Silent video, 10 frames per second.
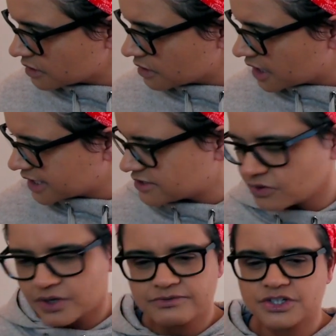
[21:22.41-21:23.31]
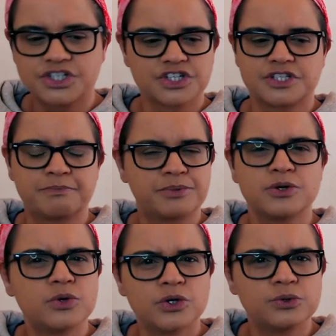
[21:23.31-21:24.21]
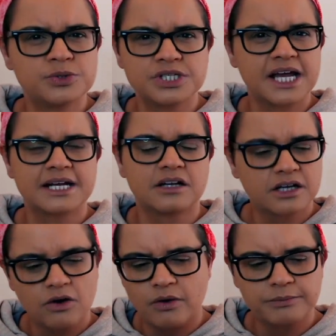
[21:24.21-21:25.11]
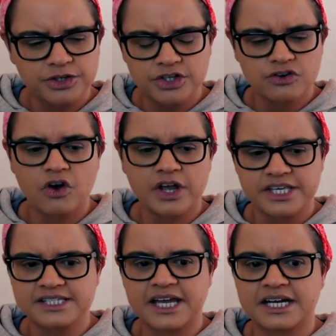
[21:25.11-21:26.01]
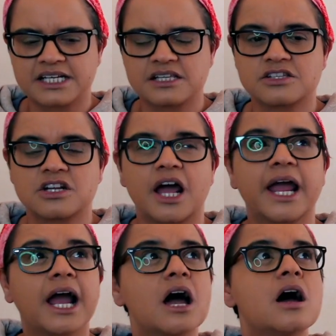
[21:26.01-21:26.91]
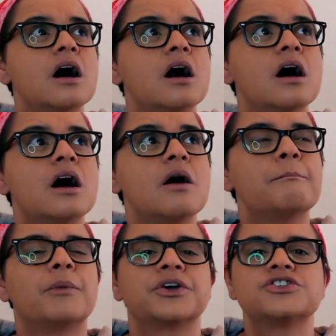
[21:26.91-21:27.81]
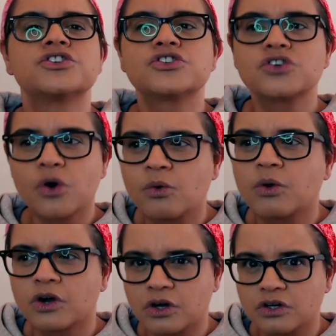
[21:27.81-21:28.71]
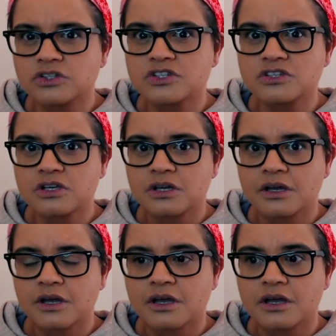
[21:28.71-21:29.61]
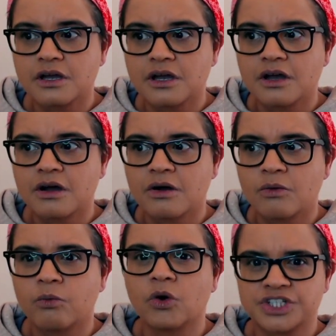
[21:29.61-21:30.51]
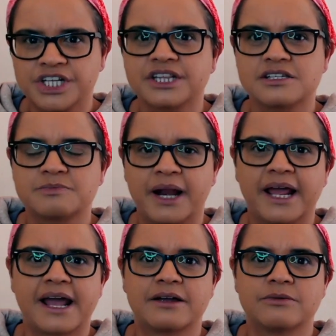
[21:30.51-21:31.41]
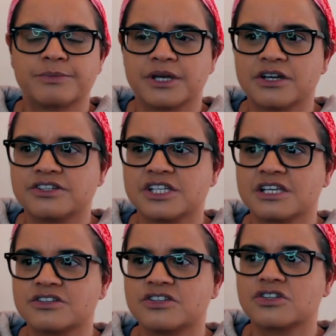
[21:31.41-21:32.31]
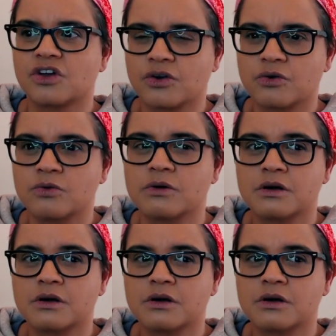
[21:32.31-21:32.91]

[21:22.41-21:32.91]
It's not even just a boo-hoo sad, like, oh, I'm going to cry sad. It's like my soul hurts watching this play out, because it is so...